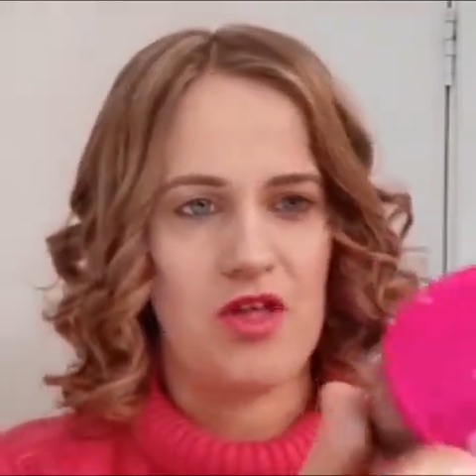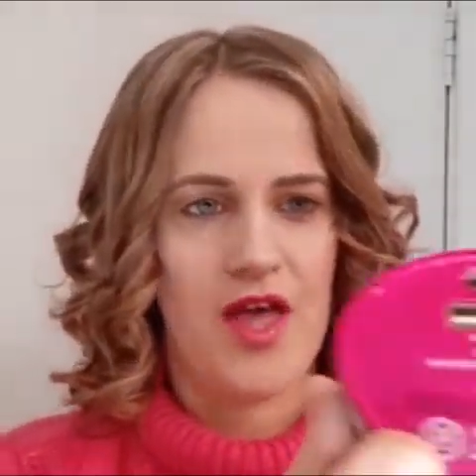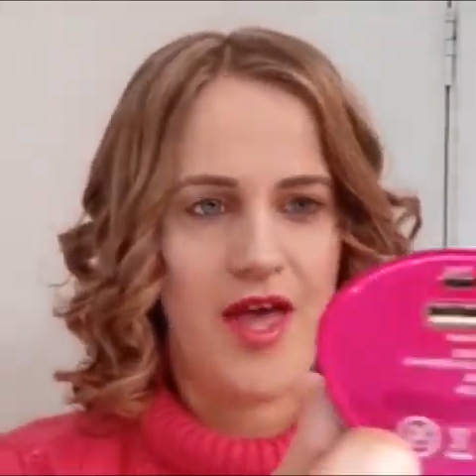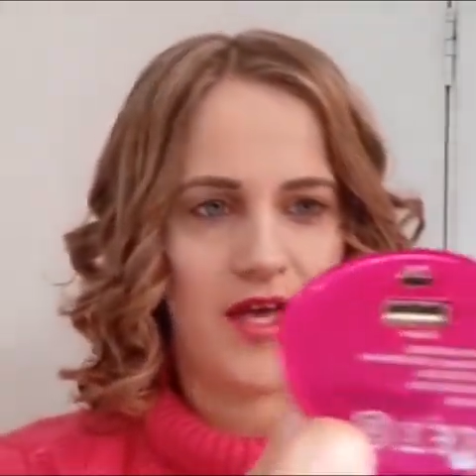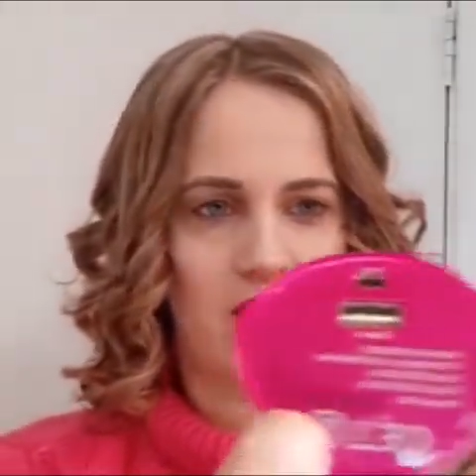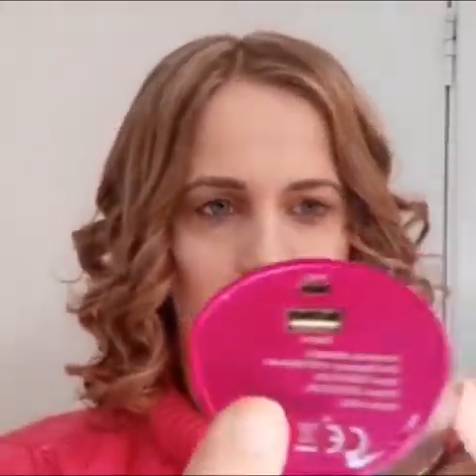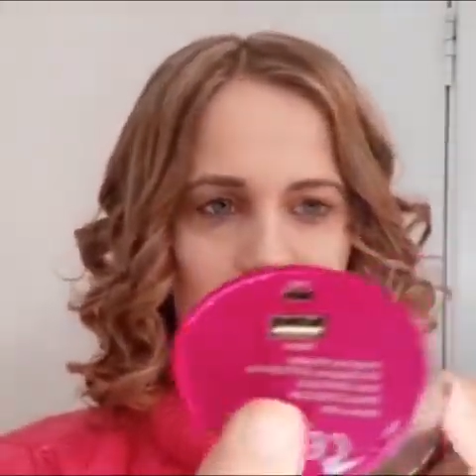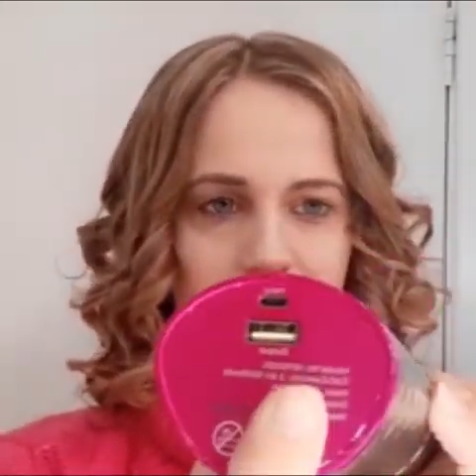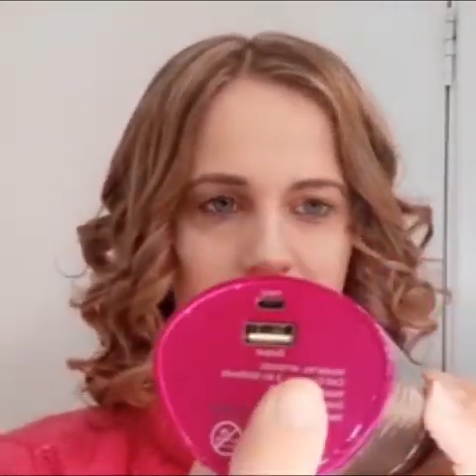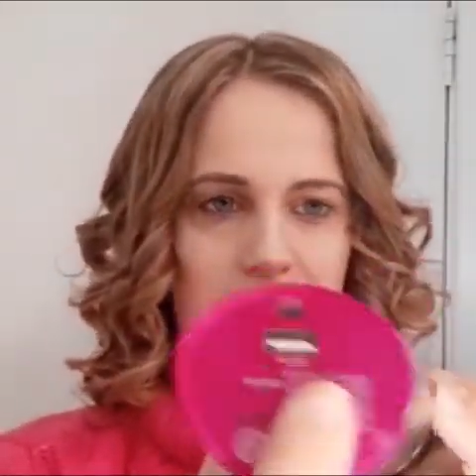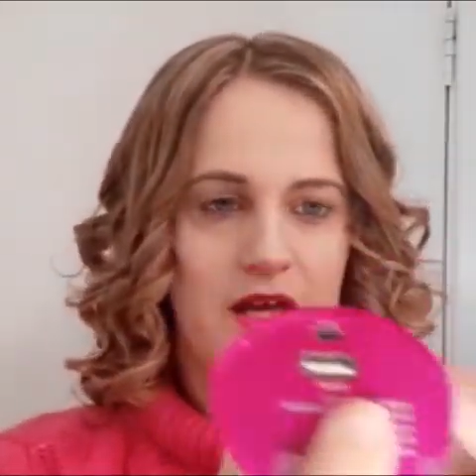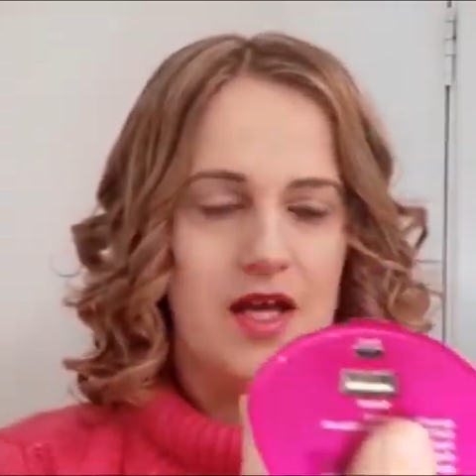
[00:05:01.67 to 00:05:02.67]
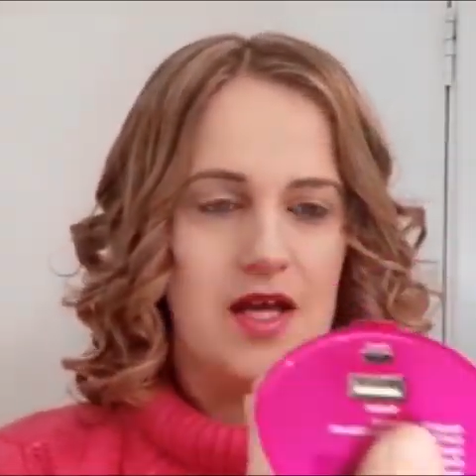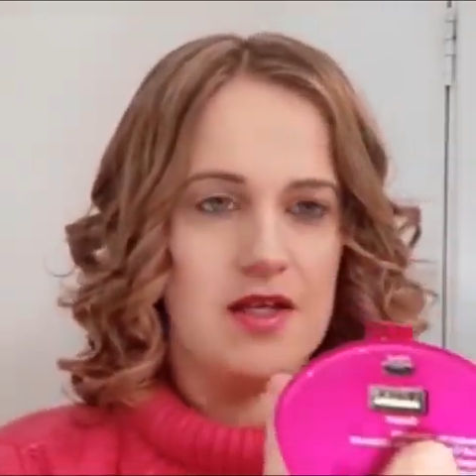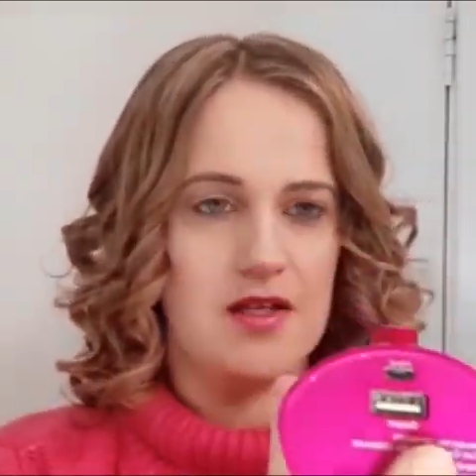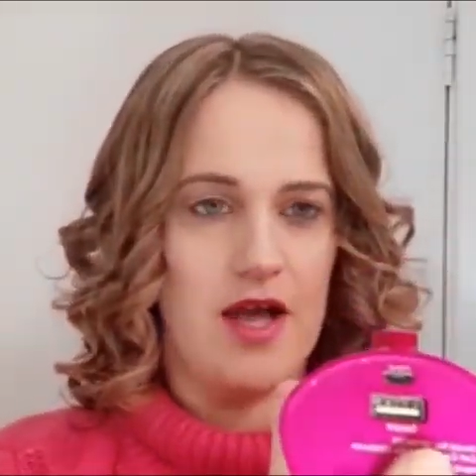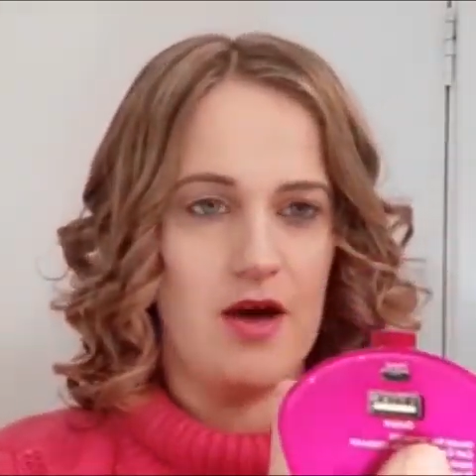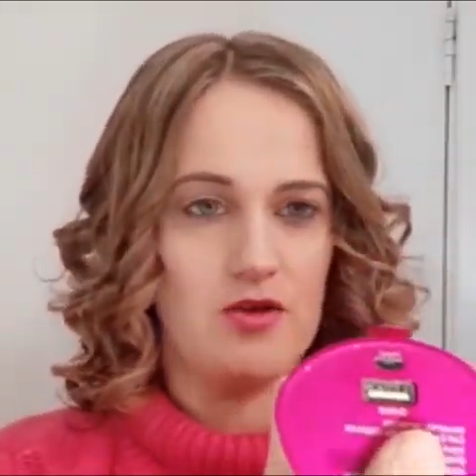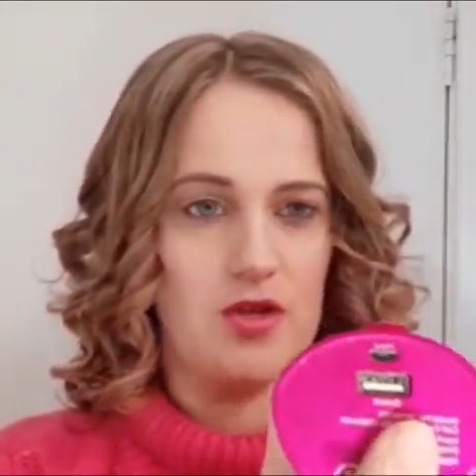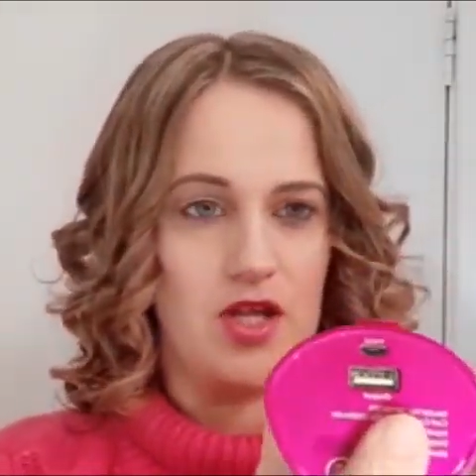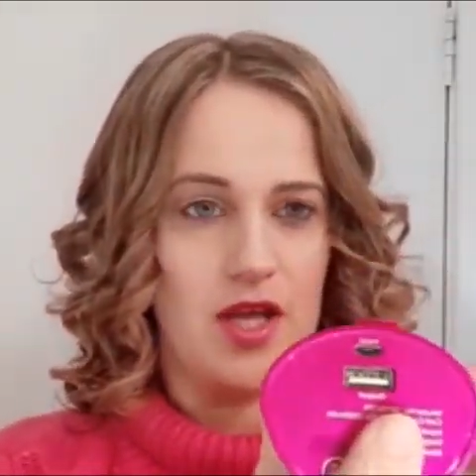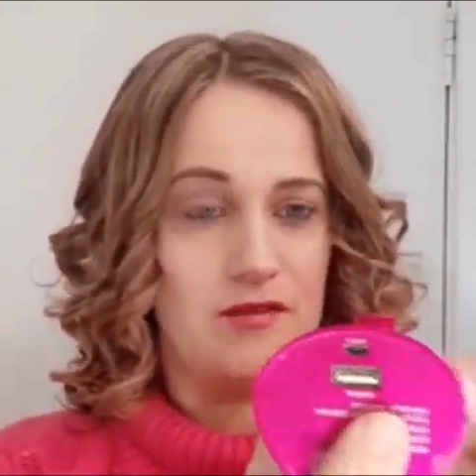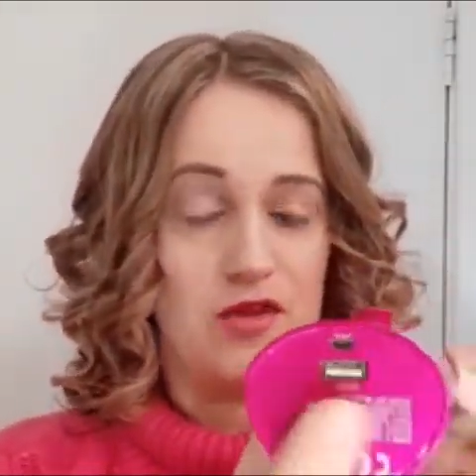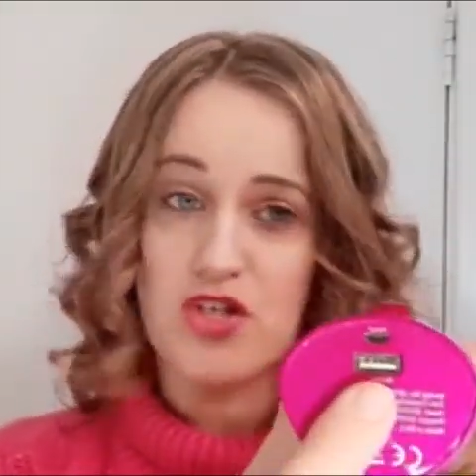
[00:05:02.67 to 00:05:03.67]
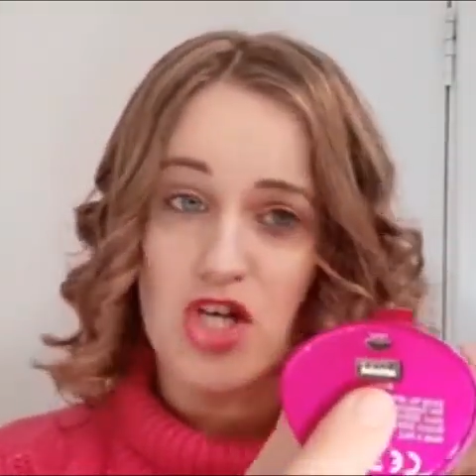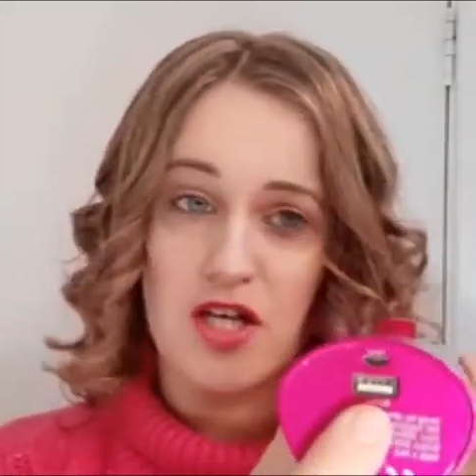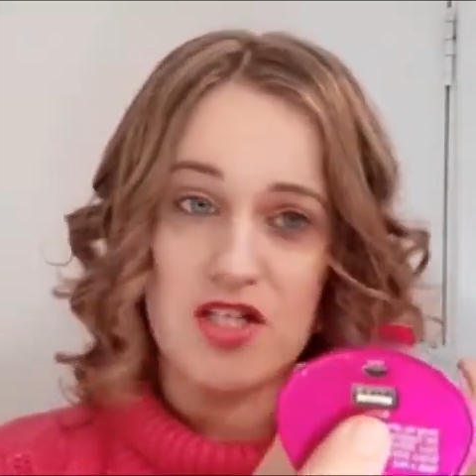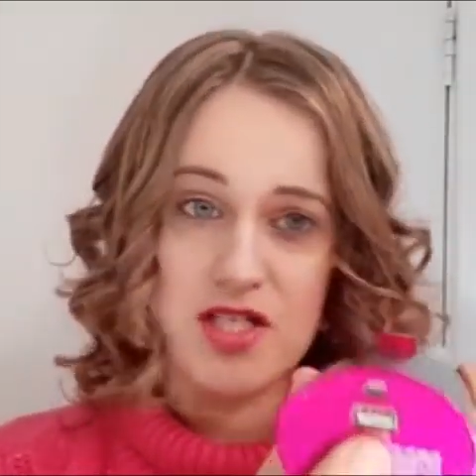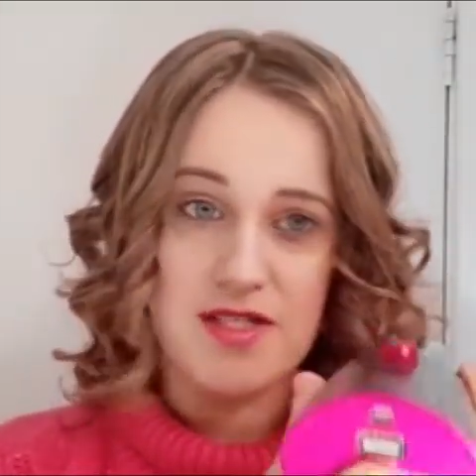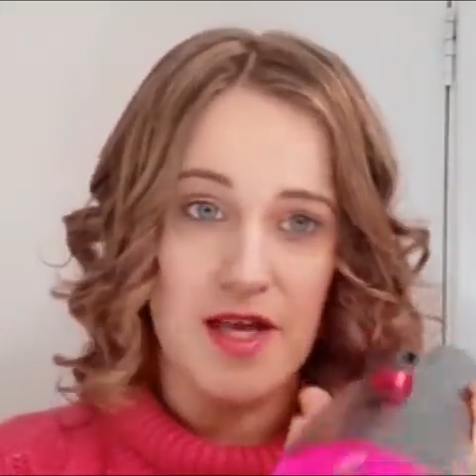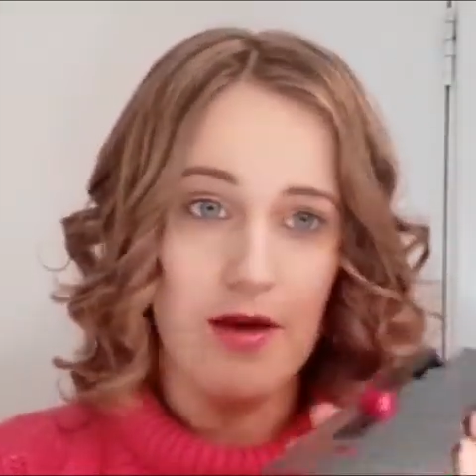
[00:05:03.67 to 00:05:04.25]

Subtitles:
the hair curler. Now, if you charge this